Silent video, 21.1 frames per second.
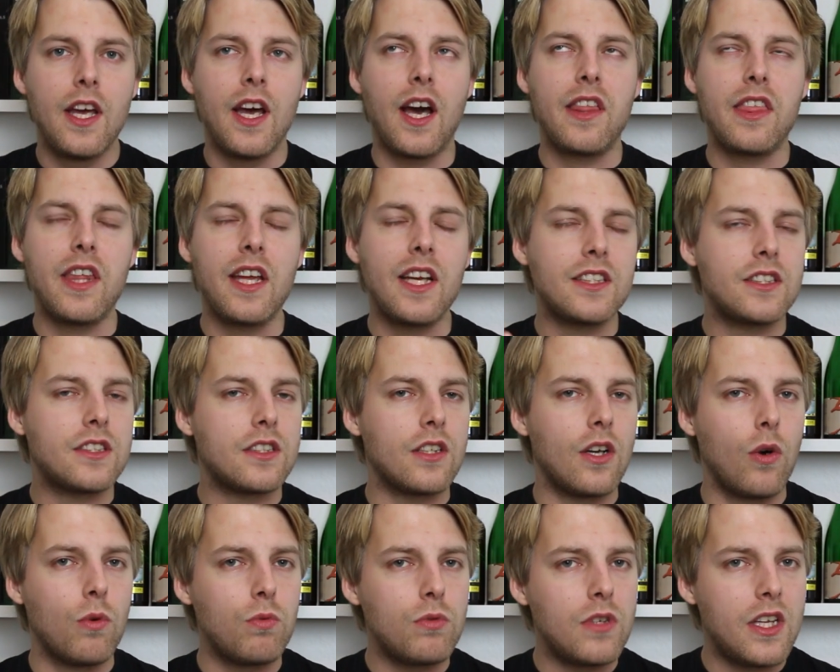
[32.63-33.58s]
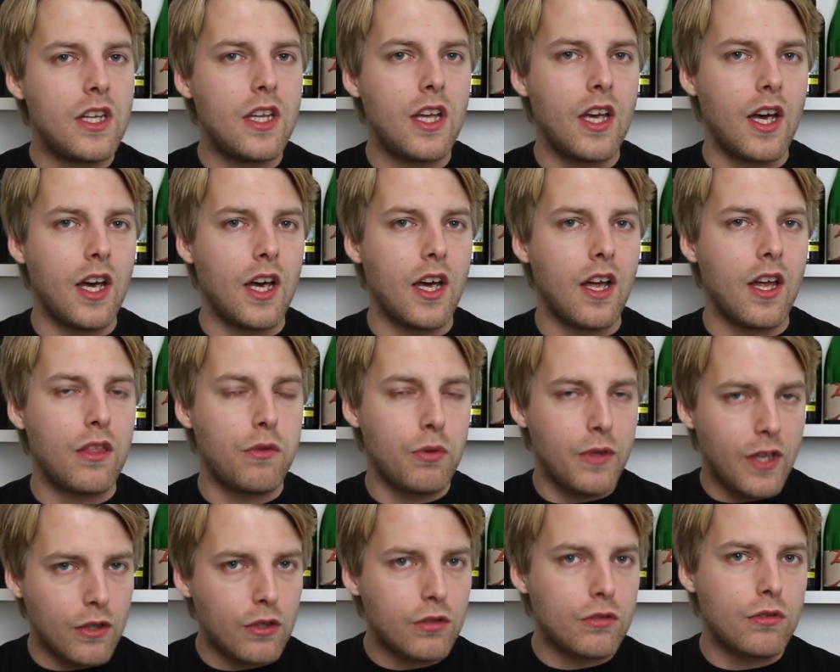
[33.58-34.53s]
I think it's only uh,
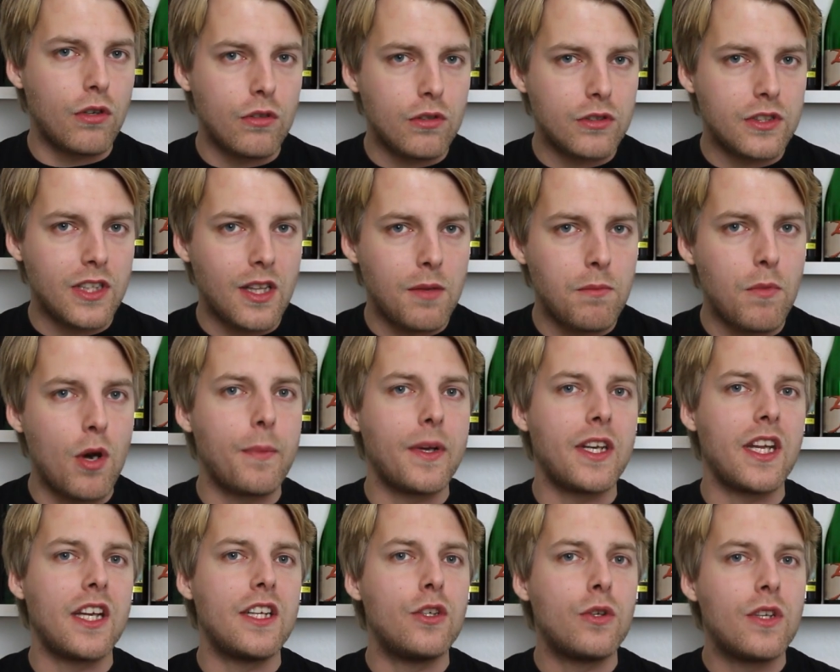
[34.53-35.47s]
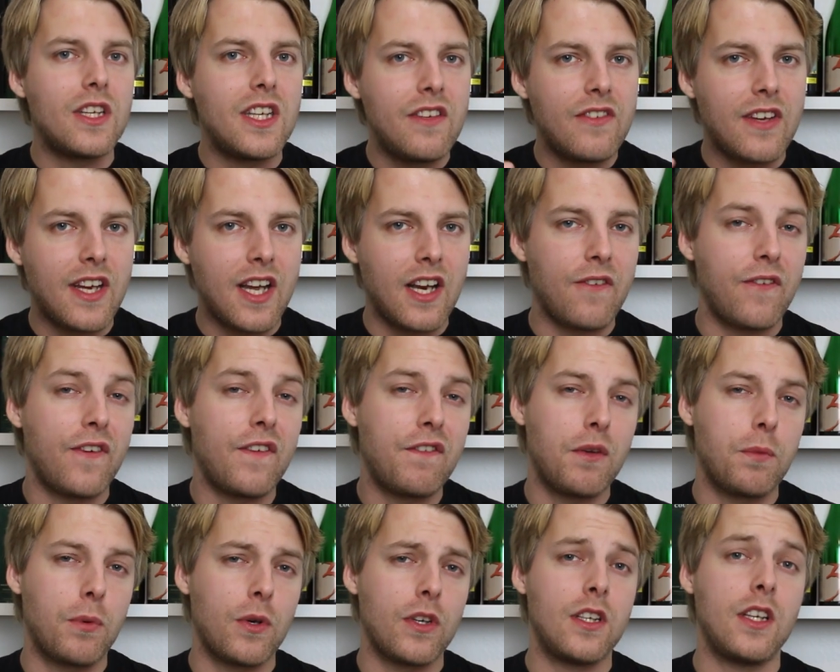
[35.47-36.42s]
300 kroners at the moment, and you can even get a
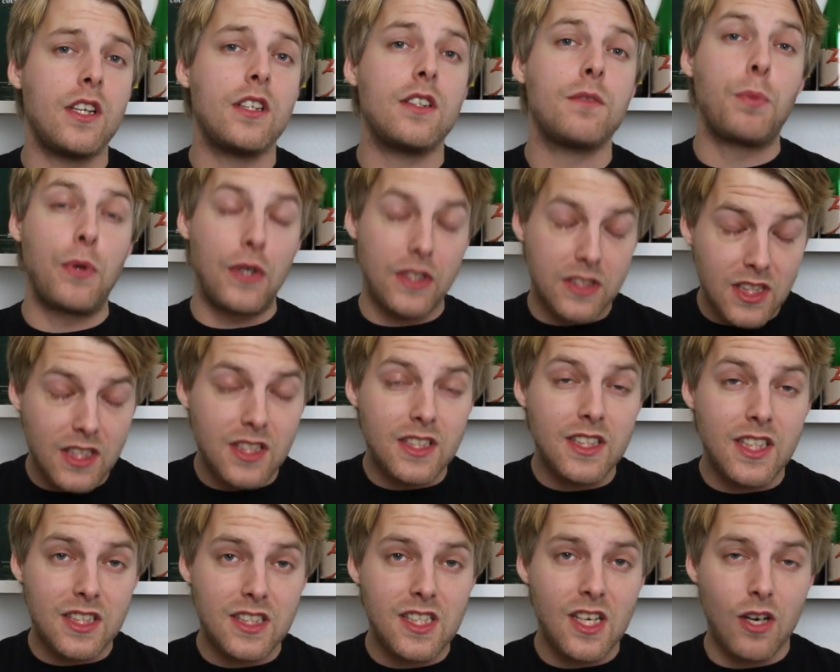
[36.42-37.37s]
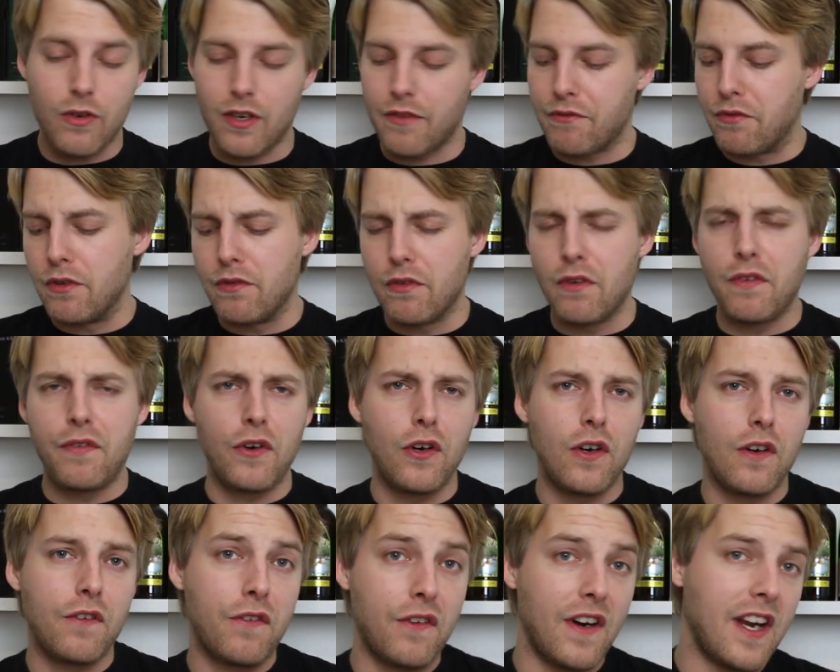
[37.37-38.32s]
50% discount if you
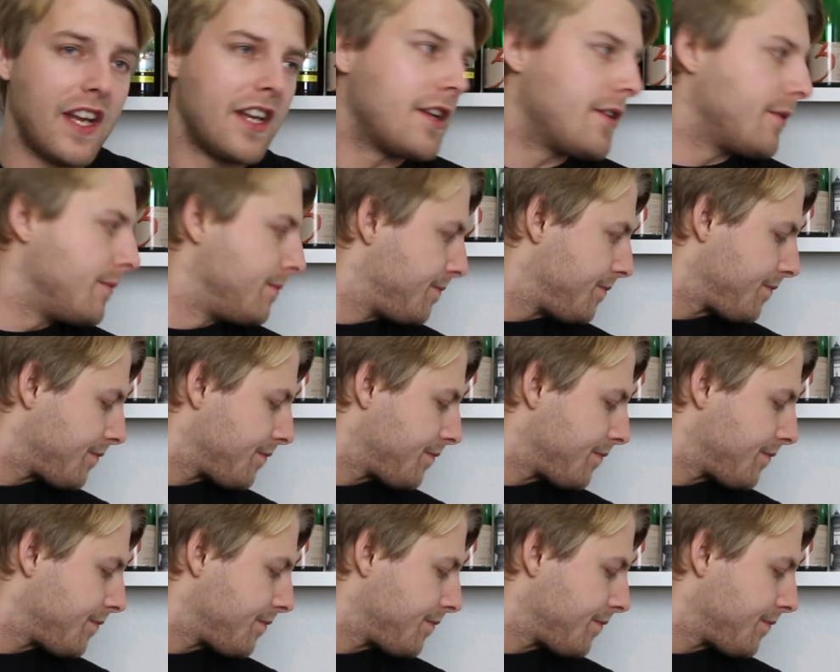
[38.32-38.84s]
refer a friend.